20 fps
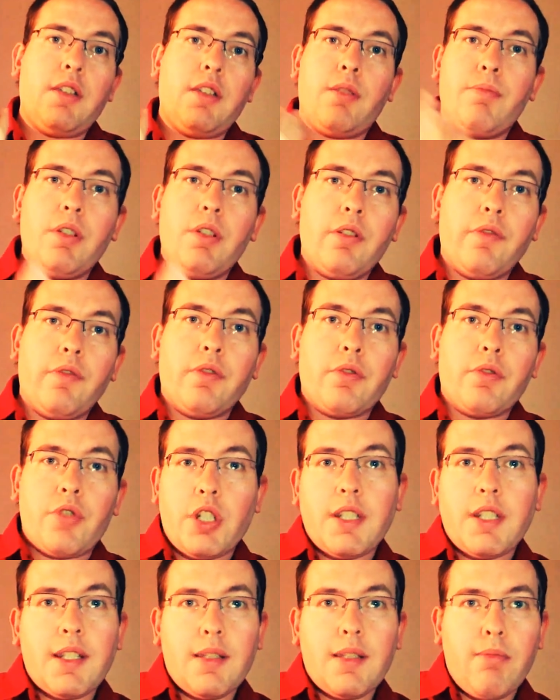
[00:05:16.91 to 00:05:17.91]
They're beautiful.
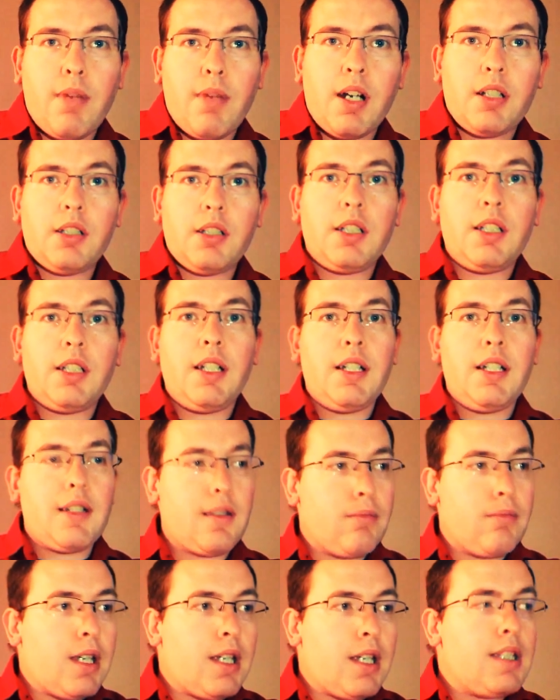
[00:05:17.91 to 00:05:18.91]
She's smiling.
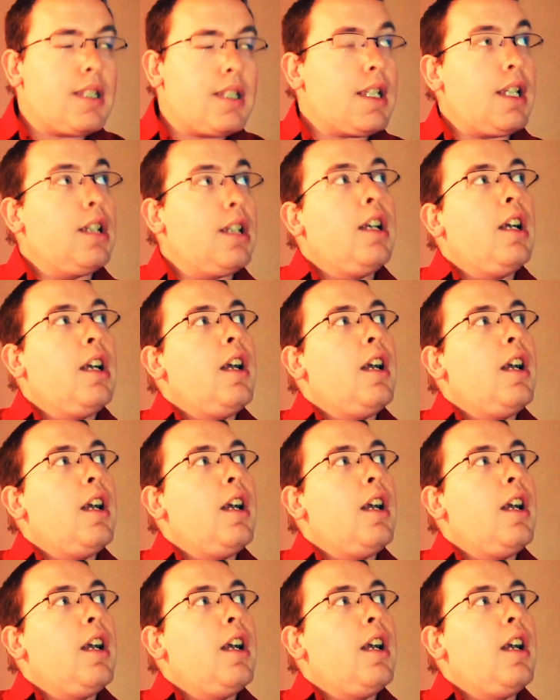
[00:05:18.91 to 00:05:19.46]
It's amazing.